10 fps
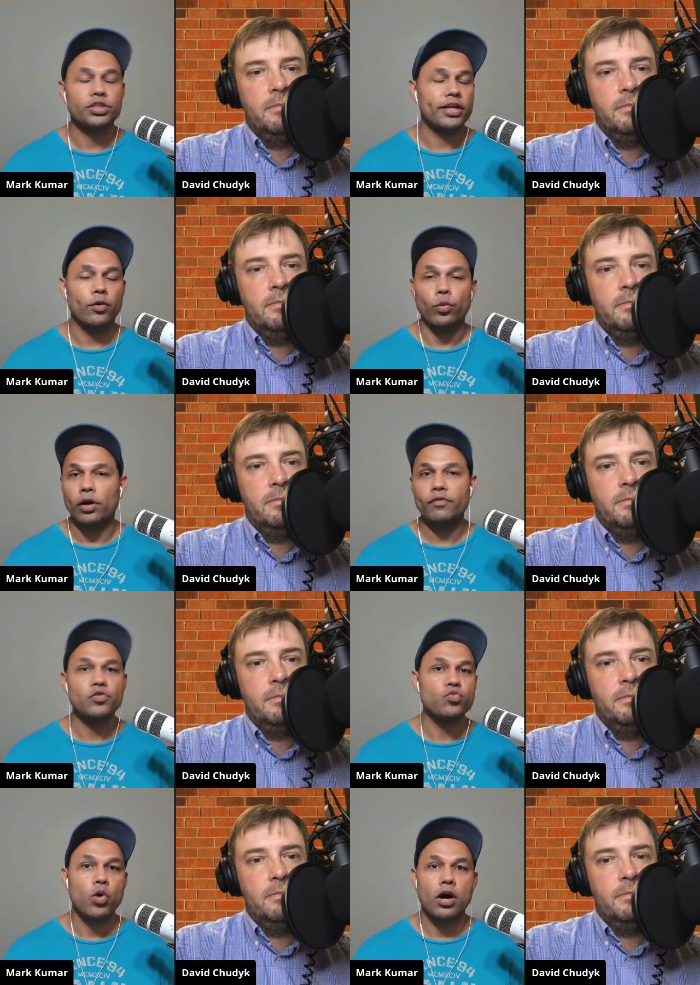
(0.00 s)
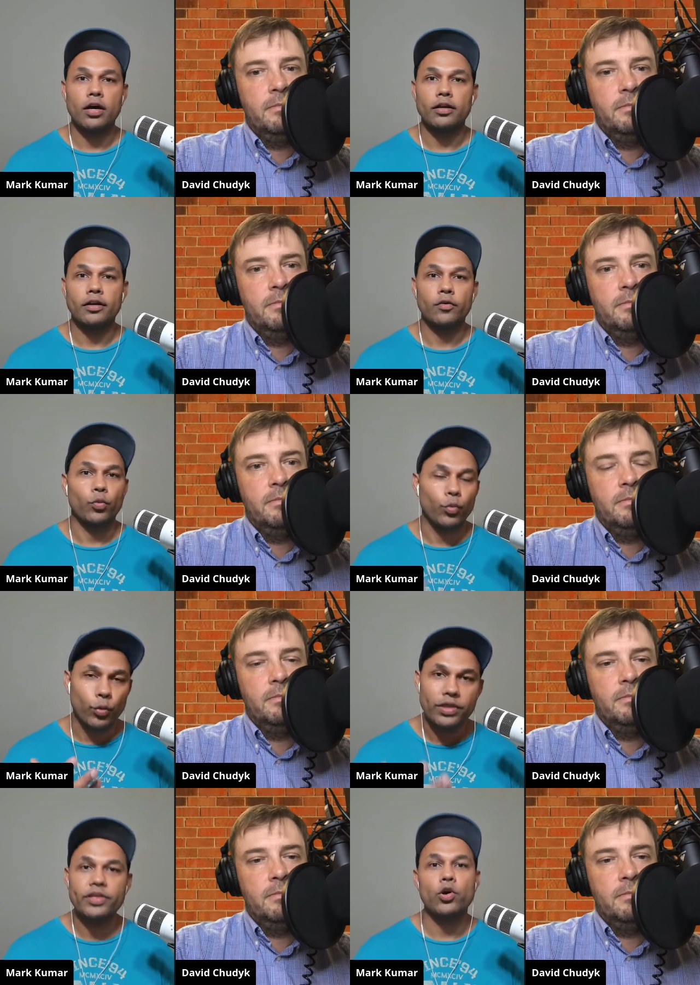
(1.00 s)
Speaker 1: can share whatever you want
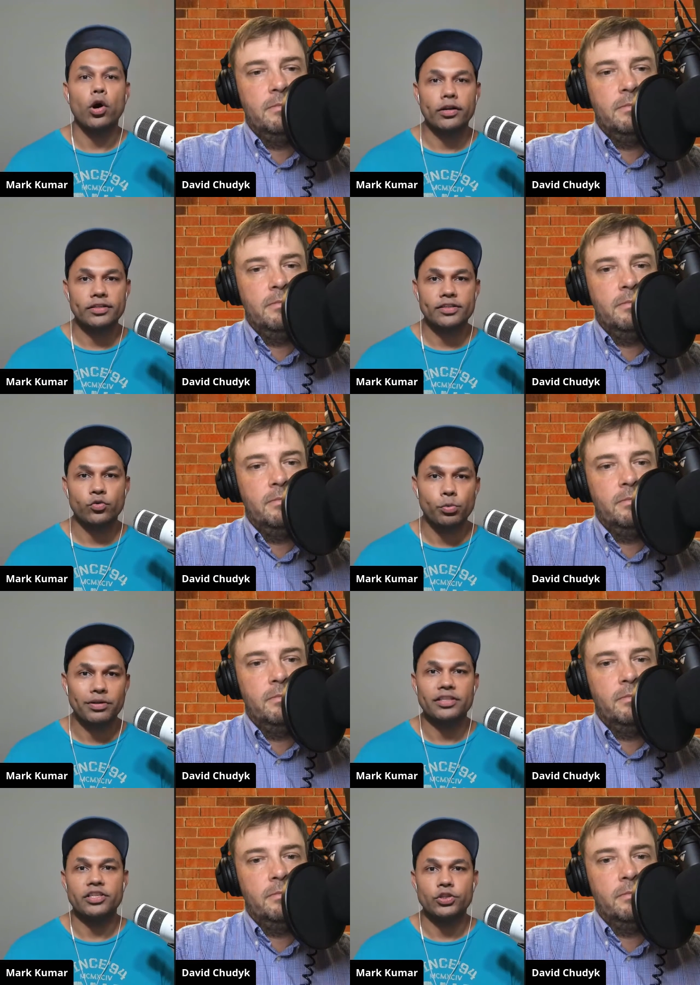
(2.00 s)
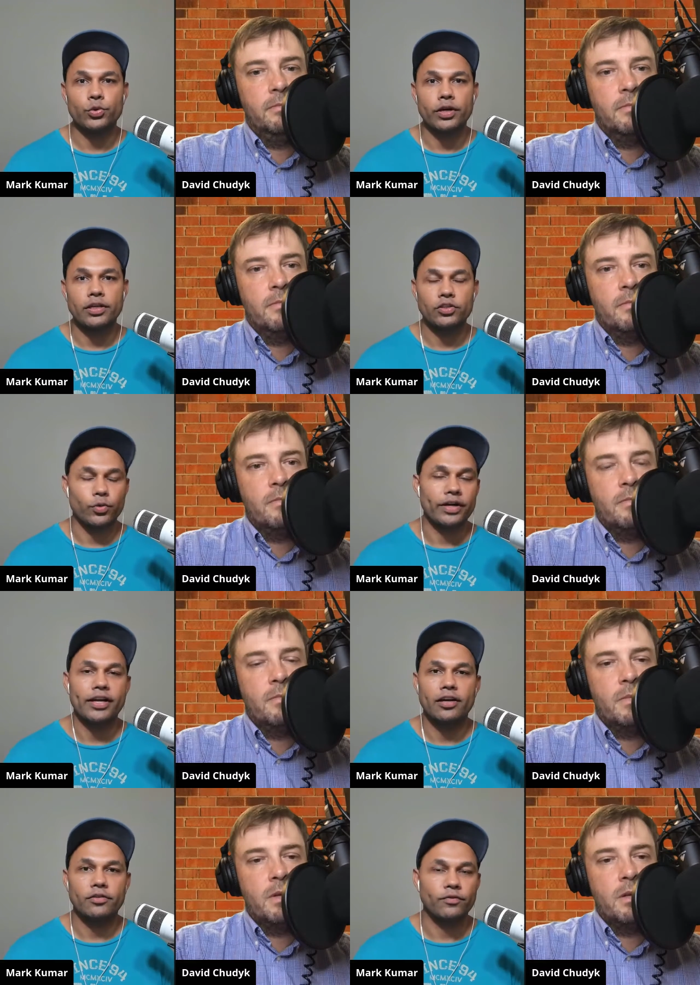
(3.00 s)
with the audiences who will listen to it. So
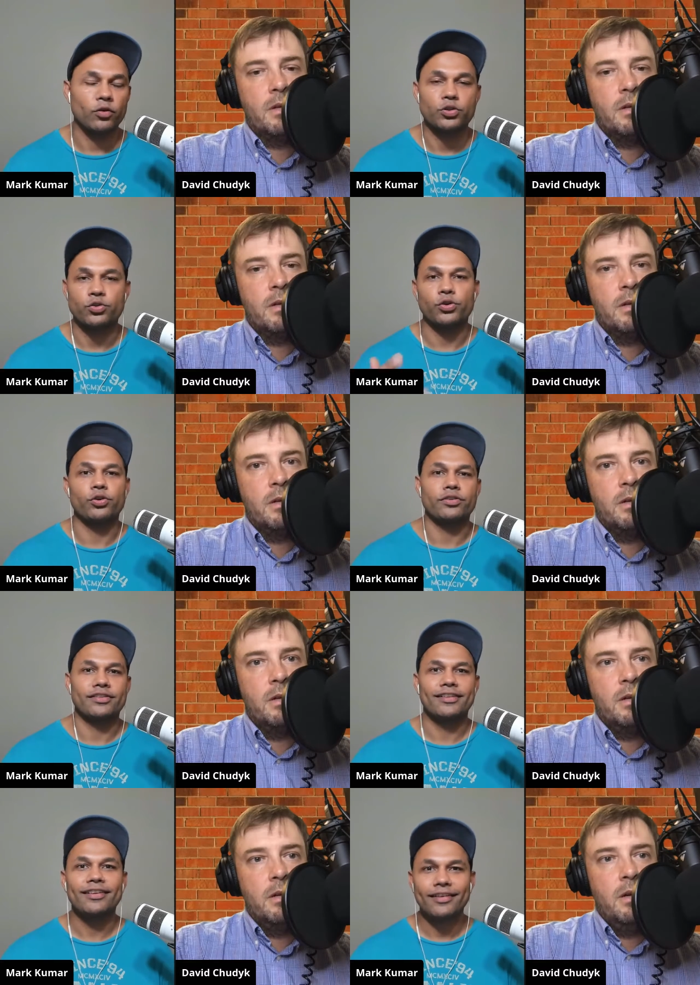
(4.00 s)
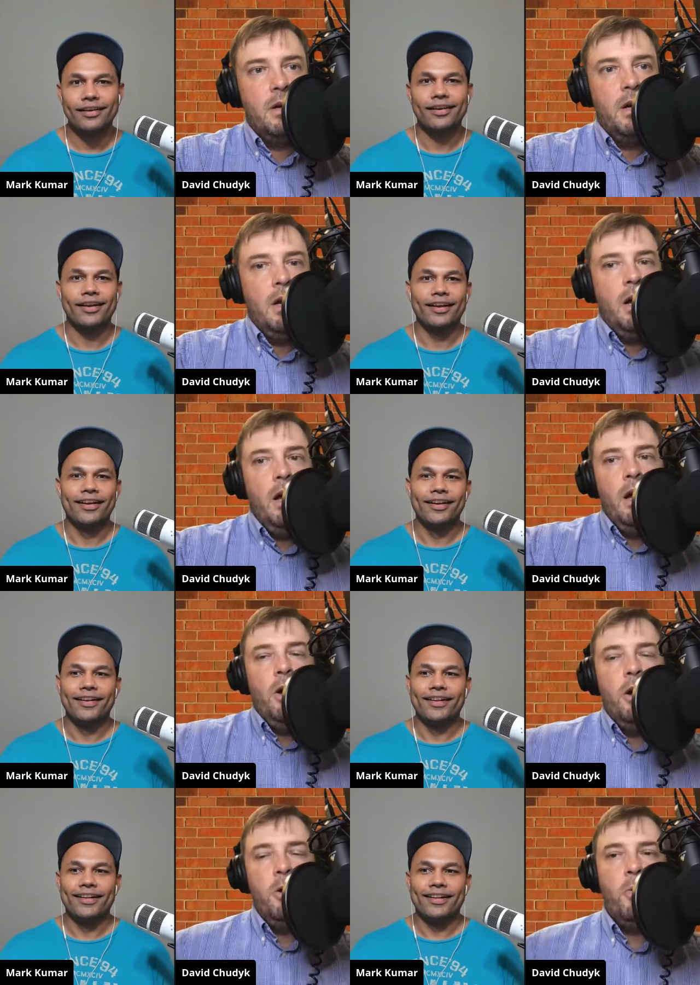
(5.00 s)
right now, the floor is all yours.
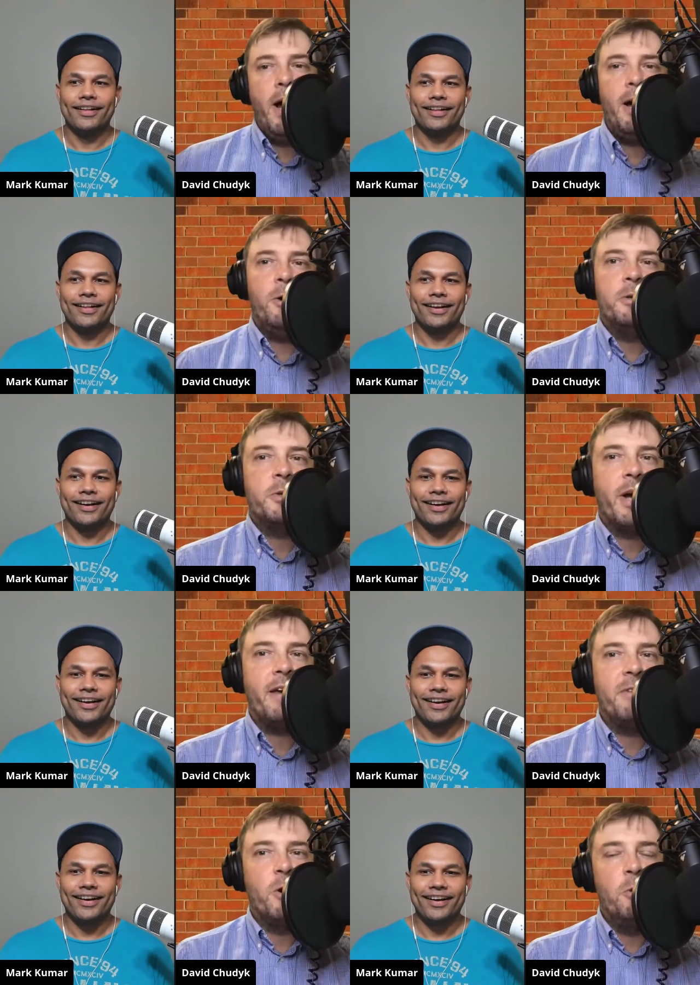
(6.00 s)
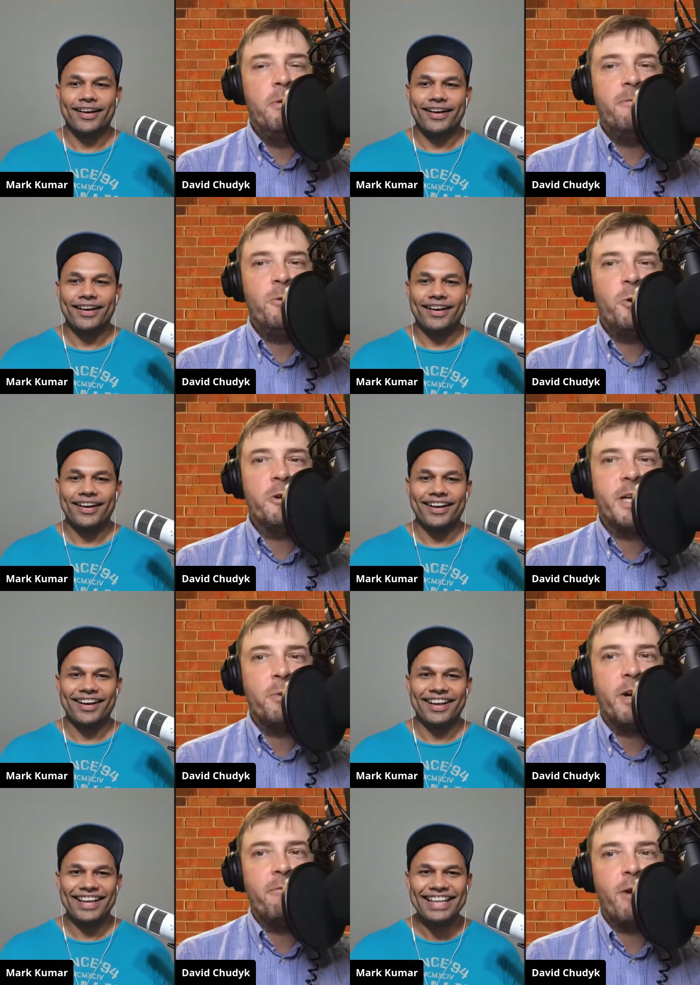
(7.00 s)
Speaker 2: Wow. So I have an open floor, say
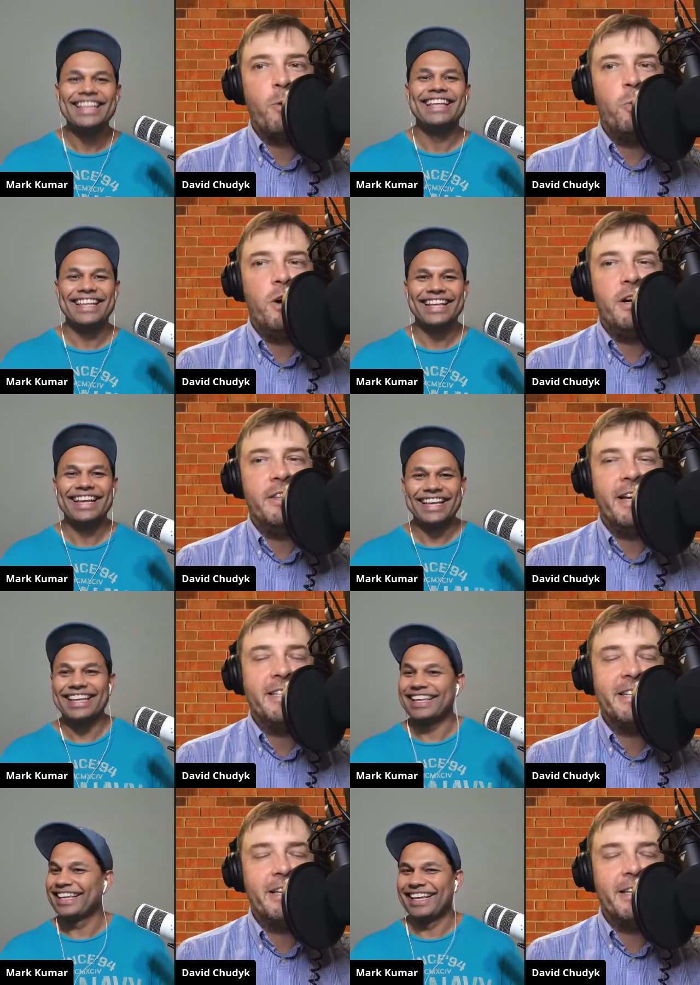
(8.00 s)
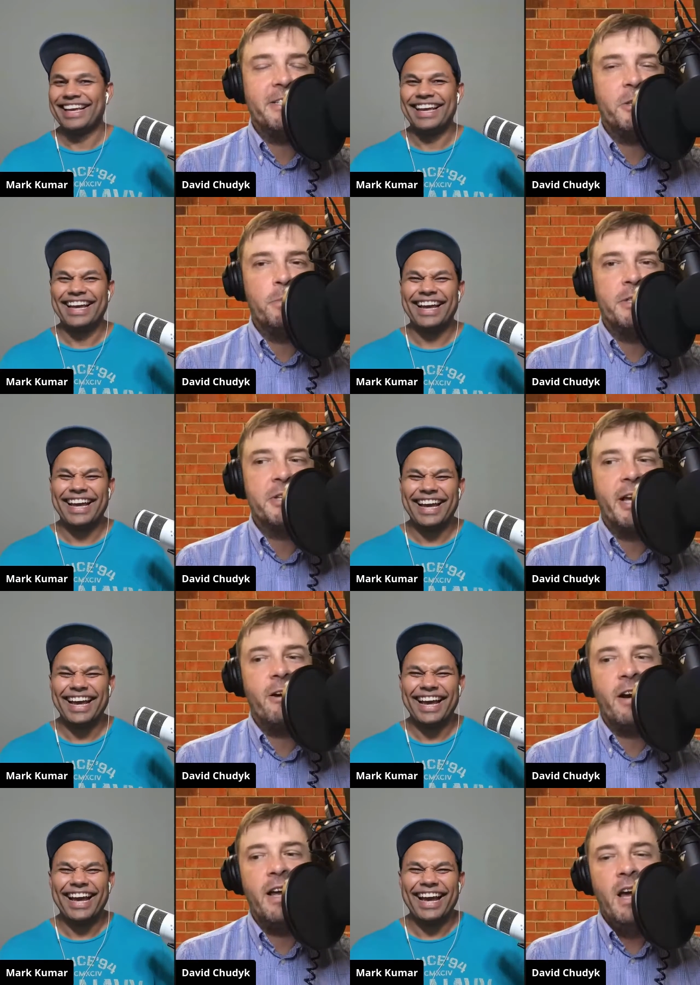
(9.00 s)
whatever I want. That's a, that's a little bit
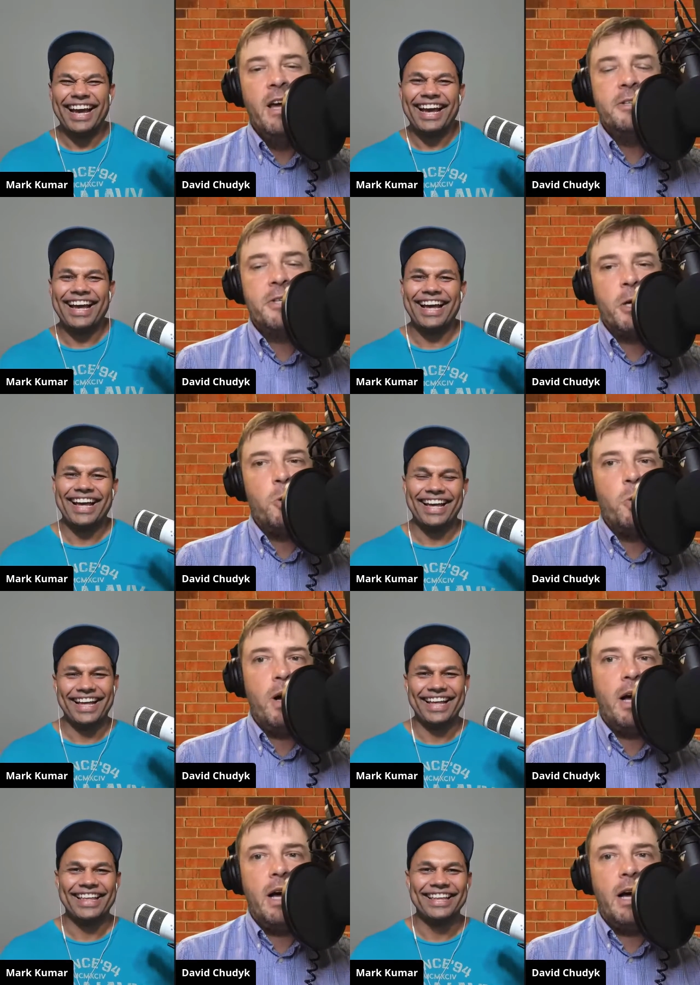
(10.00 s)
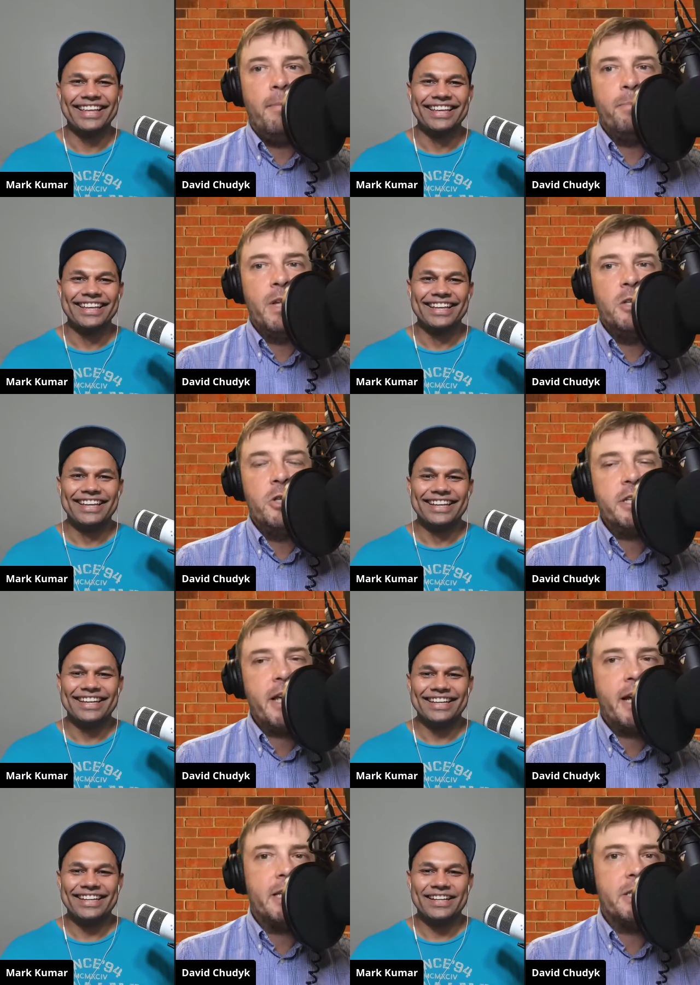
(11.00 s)
scary. So um, just like I